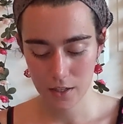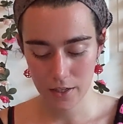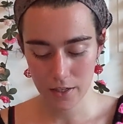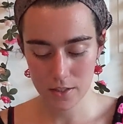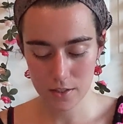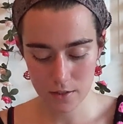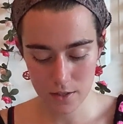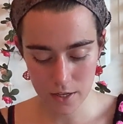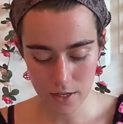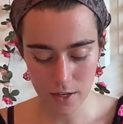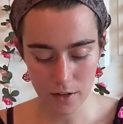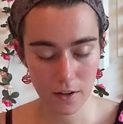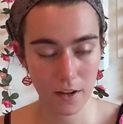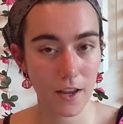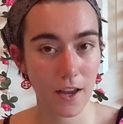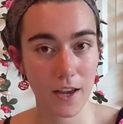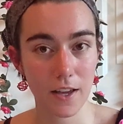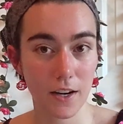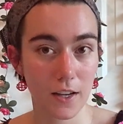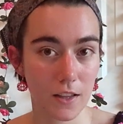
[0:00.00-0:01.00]
It's linen
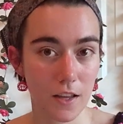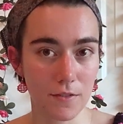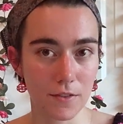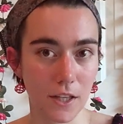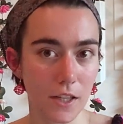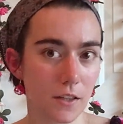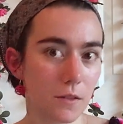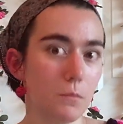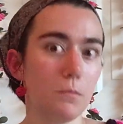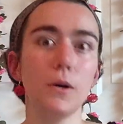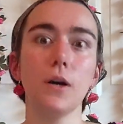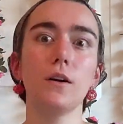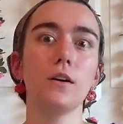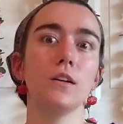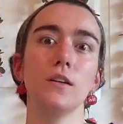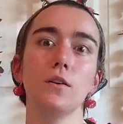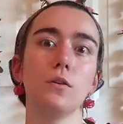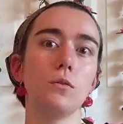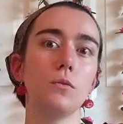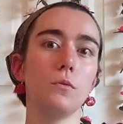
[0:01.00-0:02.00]
and I love it, but
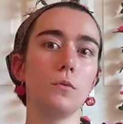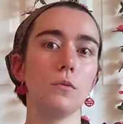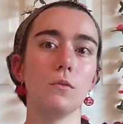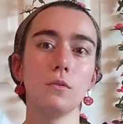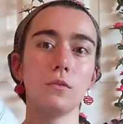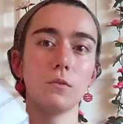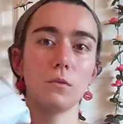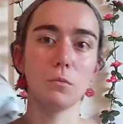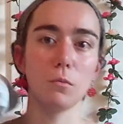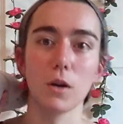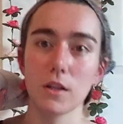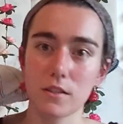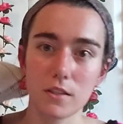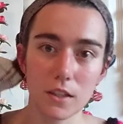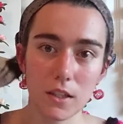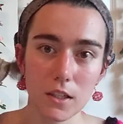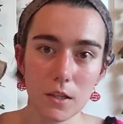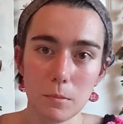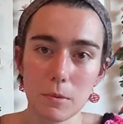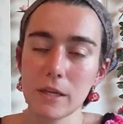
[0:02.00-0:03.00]
what's
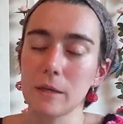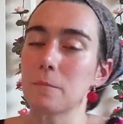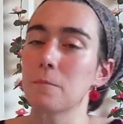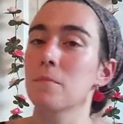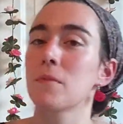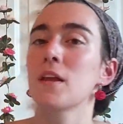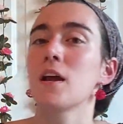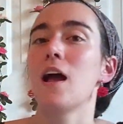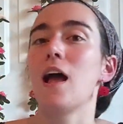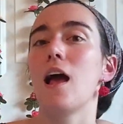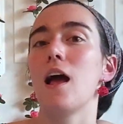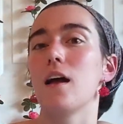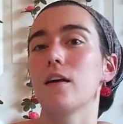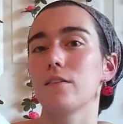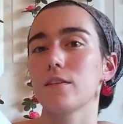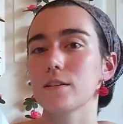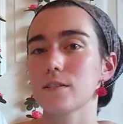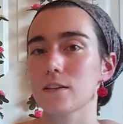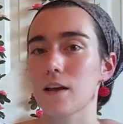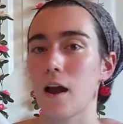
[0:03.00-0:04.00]
it gonna be?
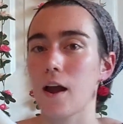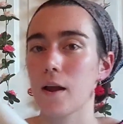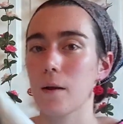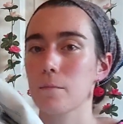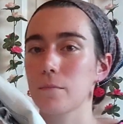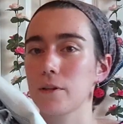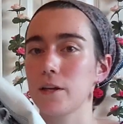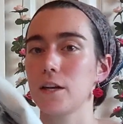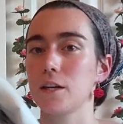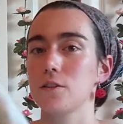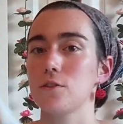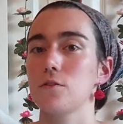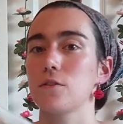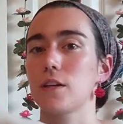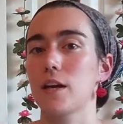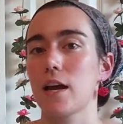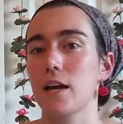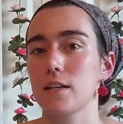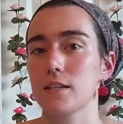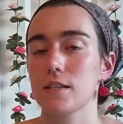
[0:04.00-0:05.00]
This I am planning to
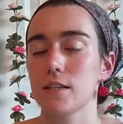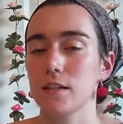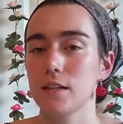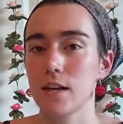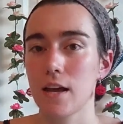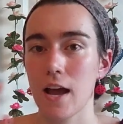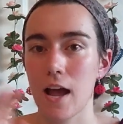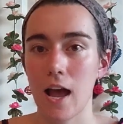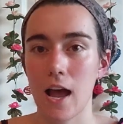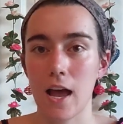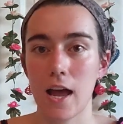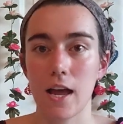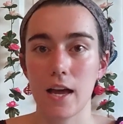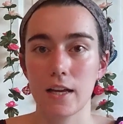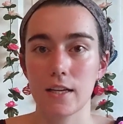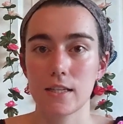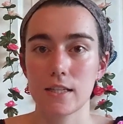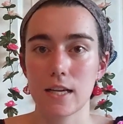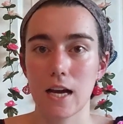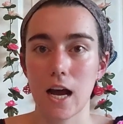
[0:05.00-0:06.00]
get,
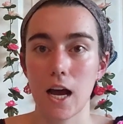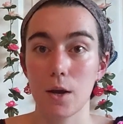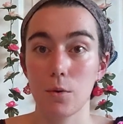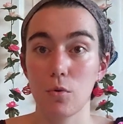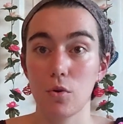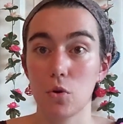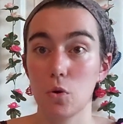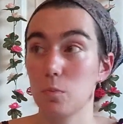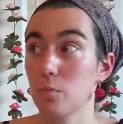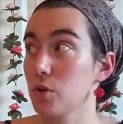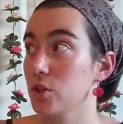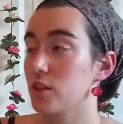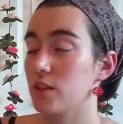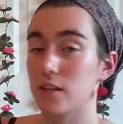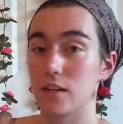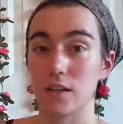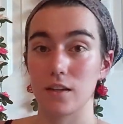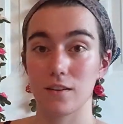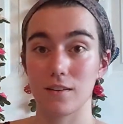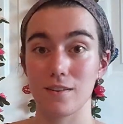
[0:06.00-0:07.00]
and I will put
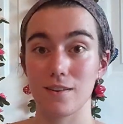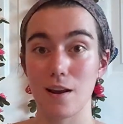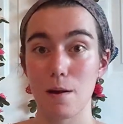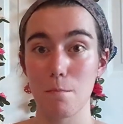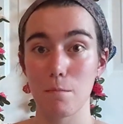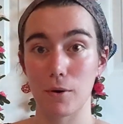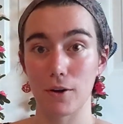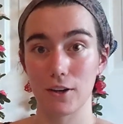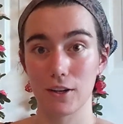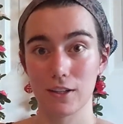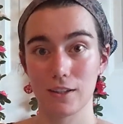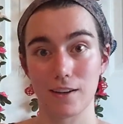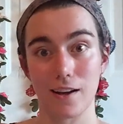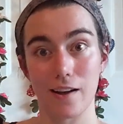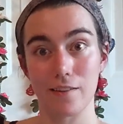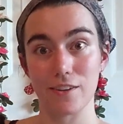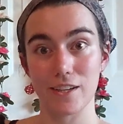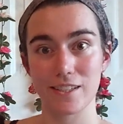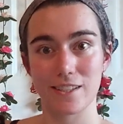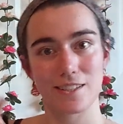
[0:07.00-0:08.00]
the number
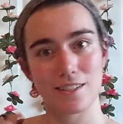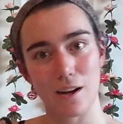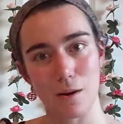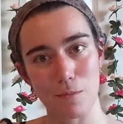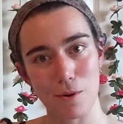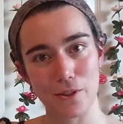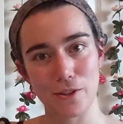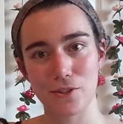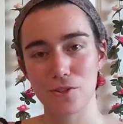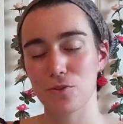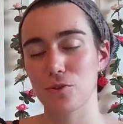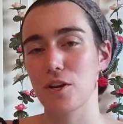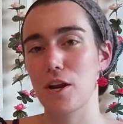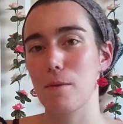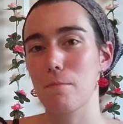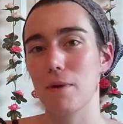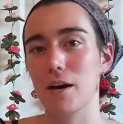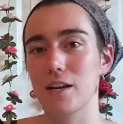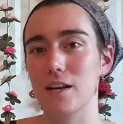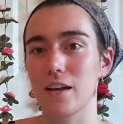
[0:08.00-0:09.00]
of it up on the
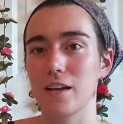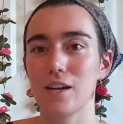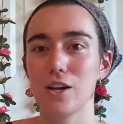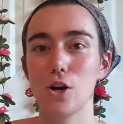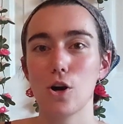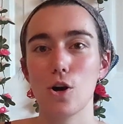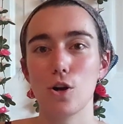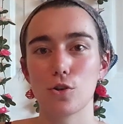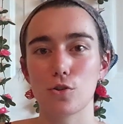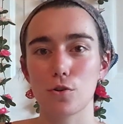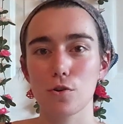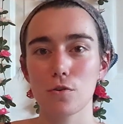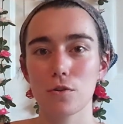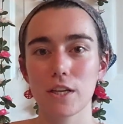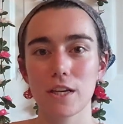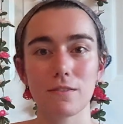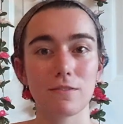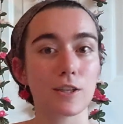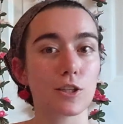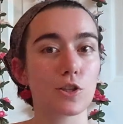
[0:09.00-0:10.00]
screen, but
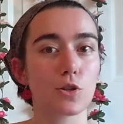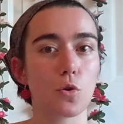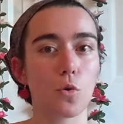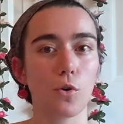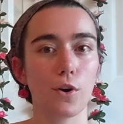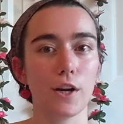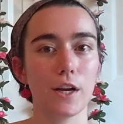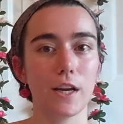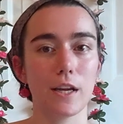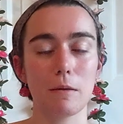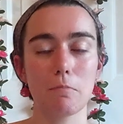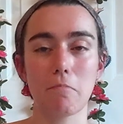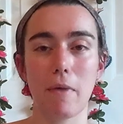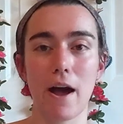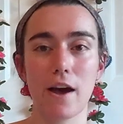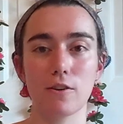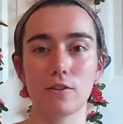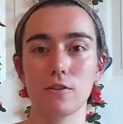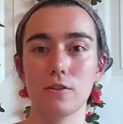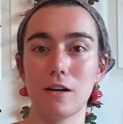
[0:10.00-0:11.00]
truly Victorian
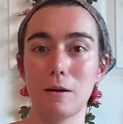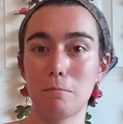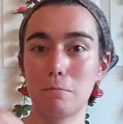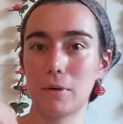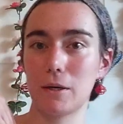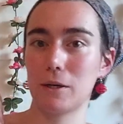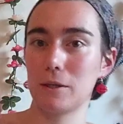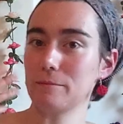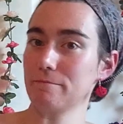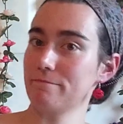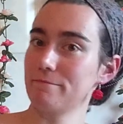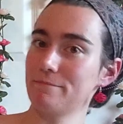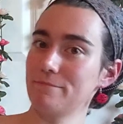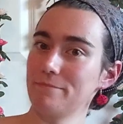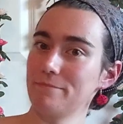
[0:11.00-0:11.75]
pattern number,